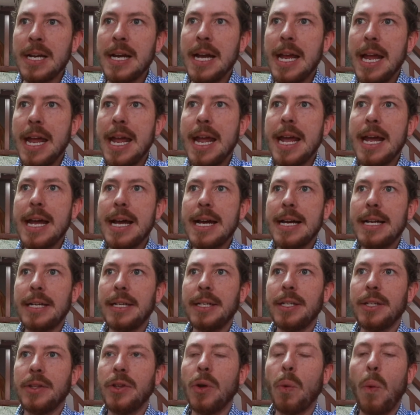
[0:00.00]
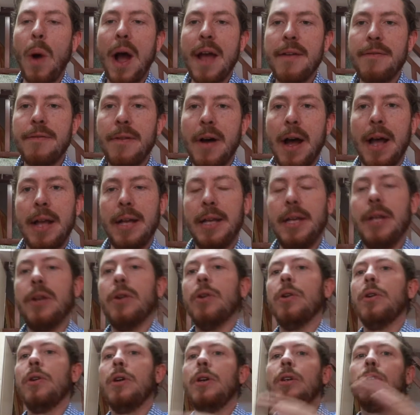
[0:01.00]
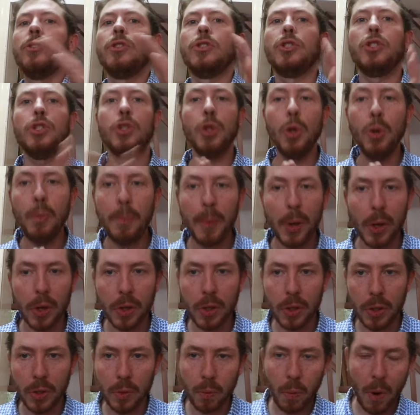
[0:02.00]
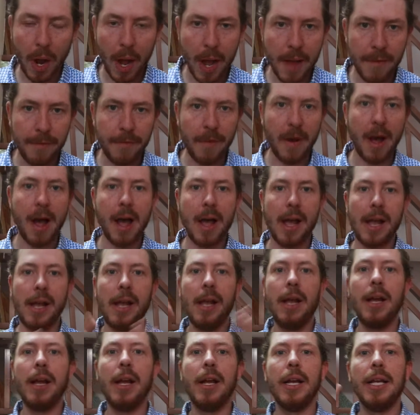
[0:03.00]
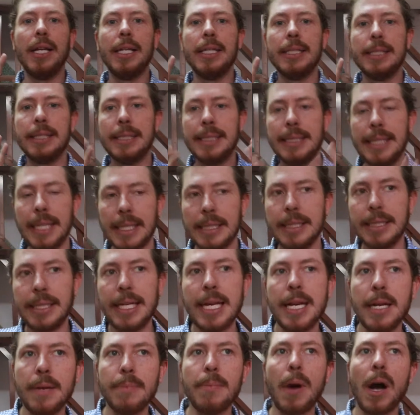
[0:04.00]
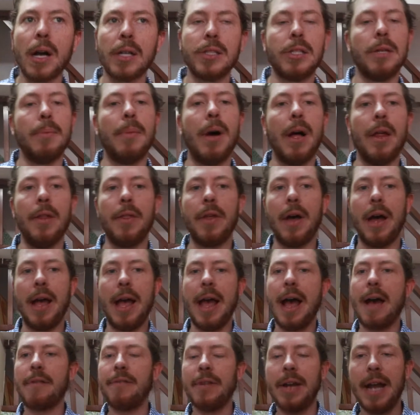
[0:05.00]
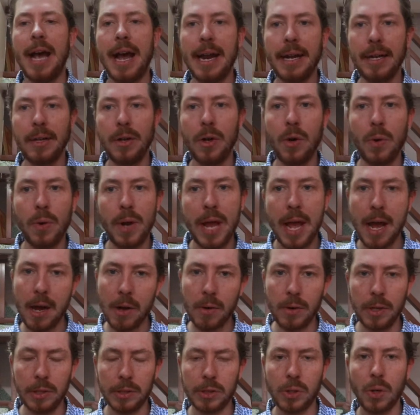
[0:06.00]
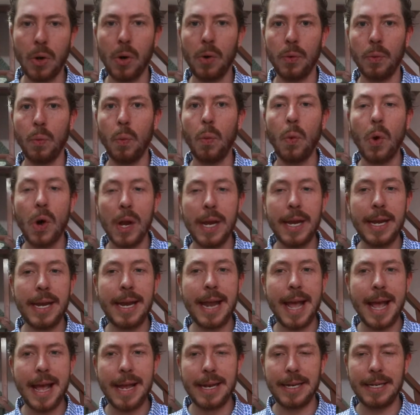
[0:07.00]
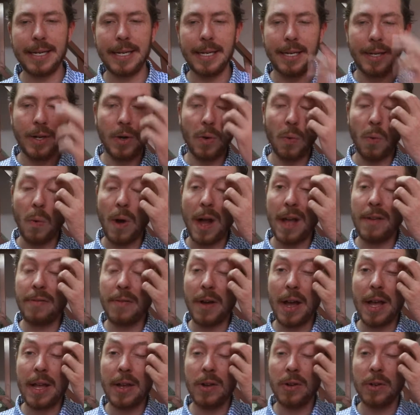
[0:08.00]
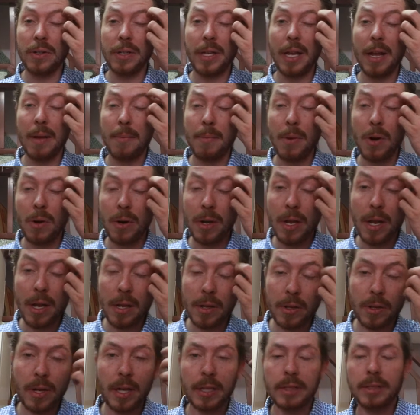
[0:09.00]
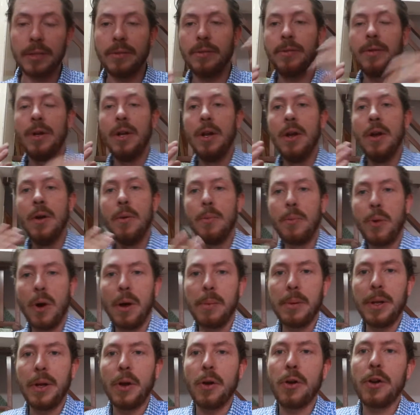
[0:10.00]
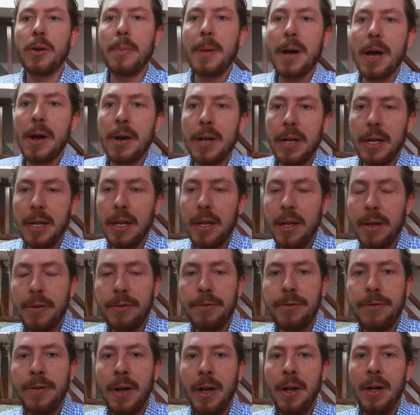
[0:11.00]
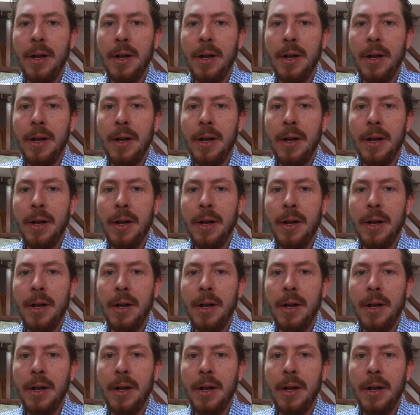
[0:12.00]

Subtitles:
And the Wi-Fi here, super good Wi-Fi, $16 a month. I haven't had it go down. It's called OneNet Wi-Fi here in Cambodia. You guys have probably heard about it if